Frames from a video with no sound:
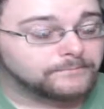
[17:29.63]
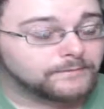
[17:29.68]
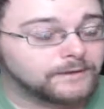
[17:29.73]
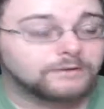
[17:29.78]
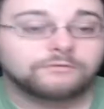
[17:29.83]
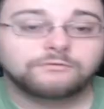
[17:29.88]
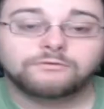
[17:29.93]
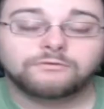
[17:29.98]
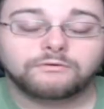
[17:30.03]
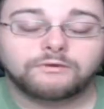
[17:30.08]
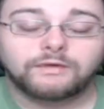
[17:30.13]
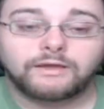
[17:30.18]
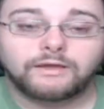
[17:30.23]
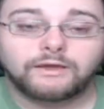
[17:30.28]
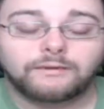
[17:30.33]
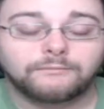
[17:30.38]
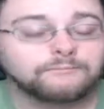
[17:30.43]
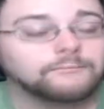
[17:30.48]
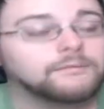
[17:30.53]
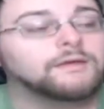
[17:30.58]
So, yeah.
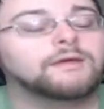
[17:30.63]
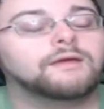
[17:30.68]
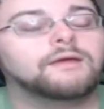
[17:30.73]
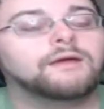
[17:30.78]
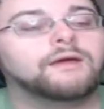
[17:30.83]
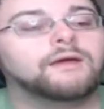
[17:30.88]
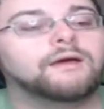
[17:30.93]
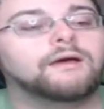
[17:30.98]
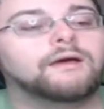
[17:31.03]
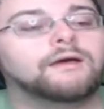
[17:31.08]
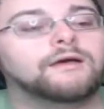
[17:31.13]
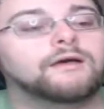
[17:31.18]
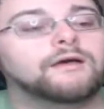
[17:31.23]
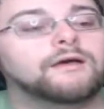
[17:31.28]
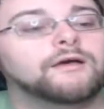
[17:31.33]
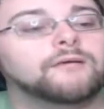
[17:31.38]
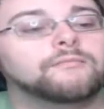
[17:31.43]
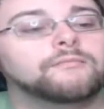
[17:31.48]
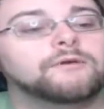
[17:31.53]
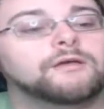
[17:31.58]

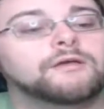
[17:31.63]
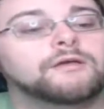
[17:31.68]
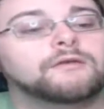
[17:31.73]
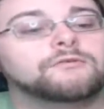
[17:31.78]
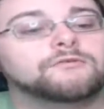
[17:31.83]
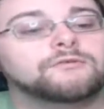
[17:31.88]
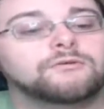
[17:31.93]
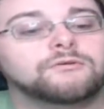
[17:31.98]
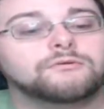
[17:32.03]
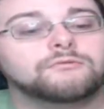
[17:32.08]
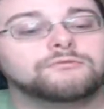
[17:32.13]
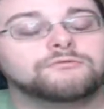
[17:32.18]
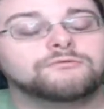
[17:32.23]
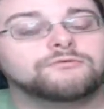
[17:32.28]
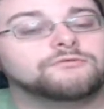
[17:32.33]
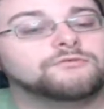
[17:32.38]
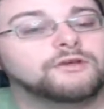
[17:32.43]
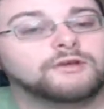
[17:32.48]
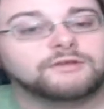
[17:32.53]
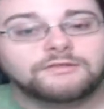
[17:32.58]
Um, so,
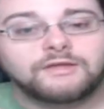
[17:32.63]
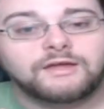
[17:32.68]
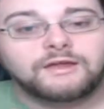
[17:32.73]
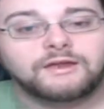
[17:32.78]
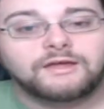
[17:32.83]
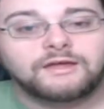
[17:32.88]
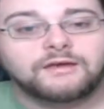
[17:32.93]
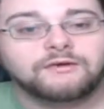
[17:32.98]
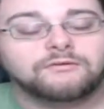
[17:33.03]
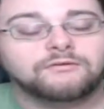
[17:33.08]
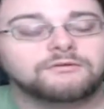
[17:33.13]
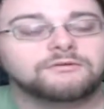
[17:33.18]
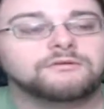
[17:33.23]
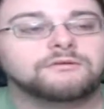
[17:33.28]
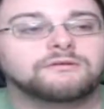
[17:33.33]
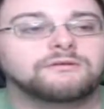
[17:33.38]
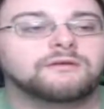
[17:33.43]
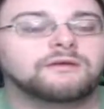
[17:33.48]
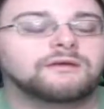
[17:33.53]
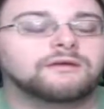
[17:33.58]
check that out.
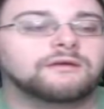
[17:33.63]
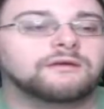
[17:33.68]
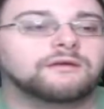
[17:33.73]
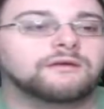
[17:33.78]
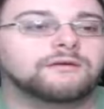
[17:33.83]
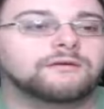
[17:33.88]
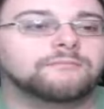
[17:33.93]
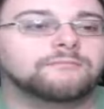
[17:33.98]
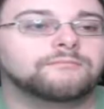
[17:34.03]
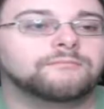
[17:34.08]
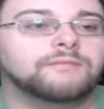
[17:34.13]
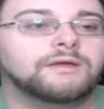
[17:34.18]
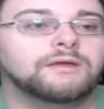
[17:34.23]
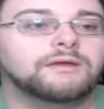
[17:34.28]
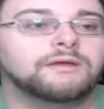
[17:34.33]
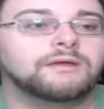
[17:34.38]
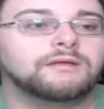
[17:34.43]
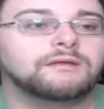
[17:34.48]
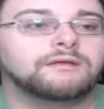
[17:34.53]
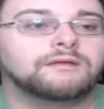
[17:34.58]
Um,
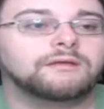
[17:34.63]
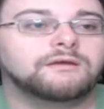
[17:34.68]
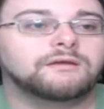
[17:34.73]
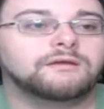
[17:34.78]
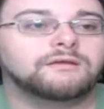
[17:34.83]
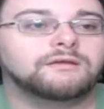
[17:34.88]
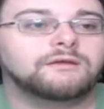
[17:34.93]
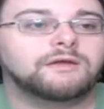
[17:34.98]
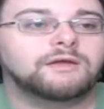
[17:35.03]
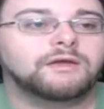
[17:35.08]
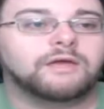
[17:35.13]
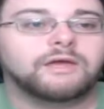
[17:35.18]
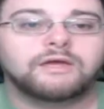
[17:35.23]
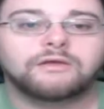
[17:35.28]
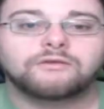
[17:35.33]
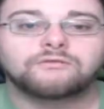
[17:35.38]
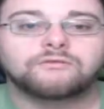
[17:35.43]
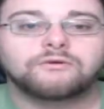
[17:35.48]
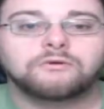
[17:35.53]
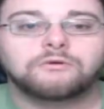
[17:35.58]
and uh, yeah,
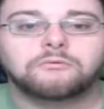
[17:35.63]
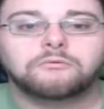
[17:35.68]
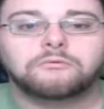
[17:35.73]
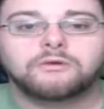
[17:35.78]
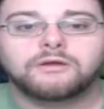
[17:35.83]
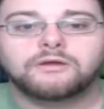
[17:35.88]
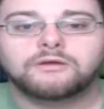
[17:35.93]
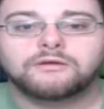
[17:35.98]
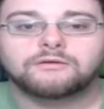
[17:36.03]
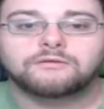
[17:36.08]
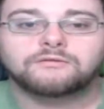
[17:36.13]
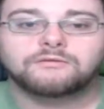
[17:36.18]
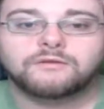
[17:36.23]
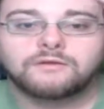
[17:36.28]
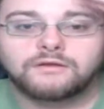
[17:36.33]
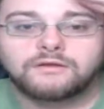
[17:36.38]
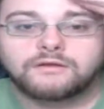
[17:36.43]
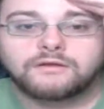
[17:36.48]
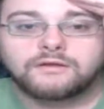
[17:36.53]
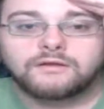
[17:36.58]
as always,
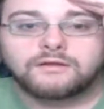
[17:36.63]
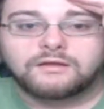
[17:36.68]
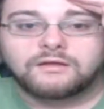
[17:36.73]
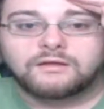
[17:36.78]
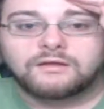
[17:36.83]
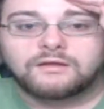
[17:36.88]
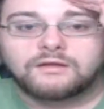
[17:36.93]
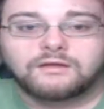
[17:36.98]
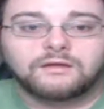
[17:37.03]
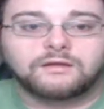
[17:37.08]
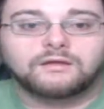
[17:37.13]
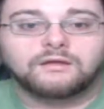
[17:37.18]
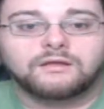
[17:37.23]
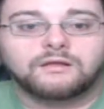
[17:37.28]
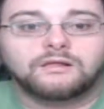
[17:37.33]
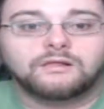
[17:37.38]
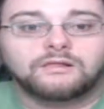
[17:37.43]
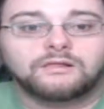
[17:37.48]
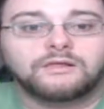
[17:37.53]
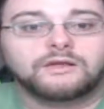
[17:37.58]

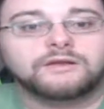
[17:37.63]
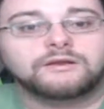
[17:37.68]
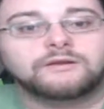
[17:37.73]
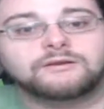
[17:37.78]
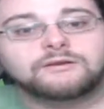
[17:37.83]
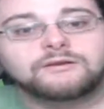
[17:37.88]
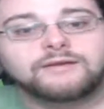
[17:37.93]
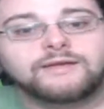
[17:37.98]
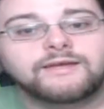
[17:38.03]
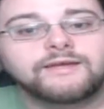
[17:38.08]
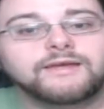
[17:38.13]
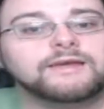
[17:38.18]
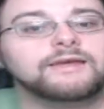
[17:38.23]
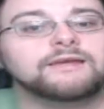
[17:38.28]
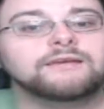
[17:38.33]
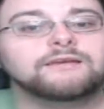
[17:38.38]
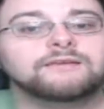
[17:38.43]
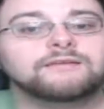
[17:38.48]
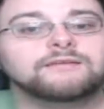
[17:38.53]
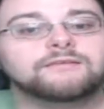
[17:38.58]
later
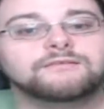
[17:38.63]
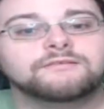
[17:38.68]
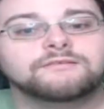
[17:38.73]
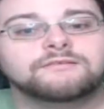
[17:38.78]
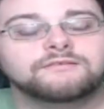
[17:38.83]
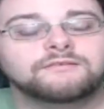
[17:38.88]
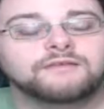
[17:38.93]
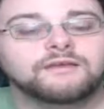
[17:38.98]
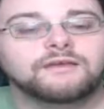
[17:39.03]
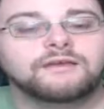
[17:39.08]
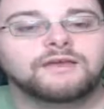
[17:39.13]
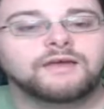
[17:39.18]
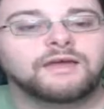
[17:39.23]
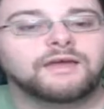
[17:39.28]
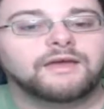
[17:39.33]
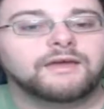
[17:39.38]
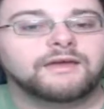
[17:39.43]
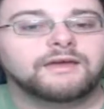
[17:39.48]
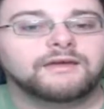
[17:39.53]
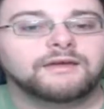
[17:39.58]
days
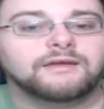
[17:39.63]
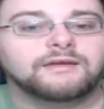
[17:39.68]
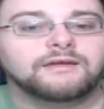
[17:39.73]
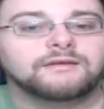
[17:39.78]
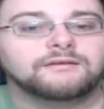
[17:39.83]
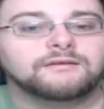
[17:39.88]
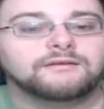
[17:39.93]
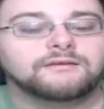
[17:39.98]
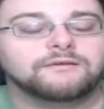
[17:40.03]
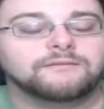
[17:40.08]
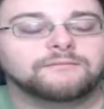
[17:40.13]
and.